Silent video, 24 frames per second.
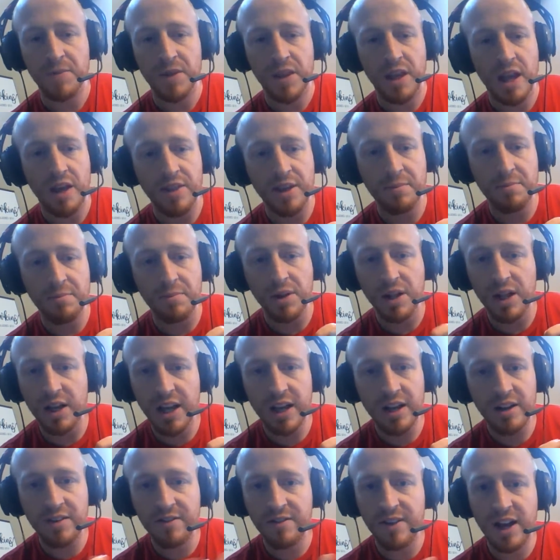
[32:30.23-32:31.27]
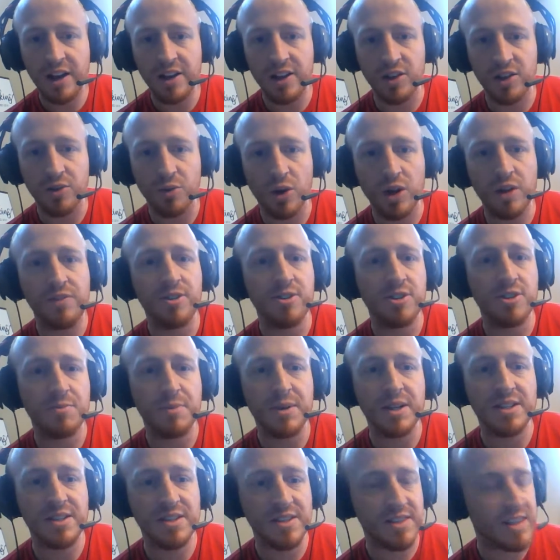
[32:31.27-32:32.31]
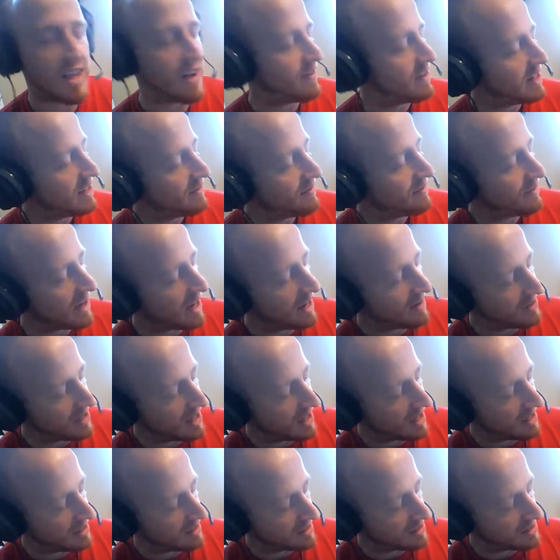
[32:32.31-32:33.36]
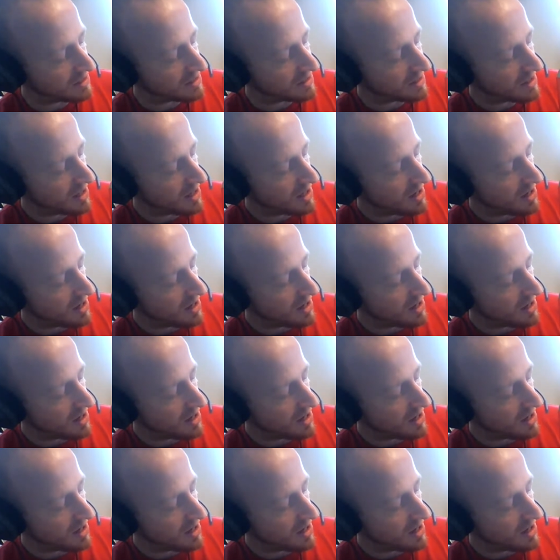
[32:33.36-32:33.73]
And then plug in a value. What if you spent $75?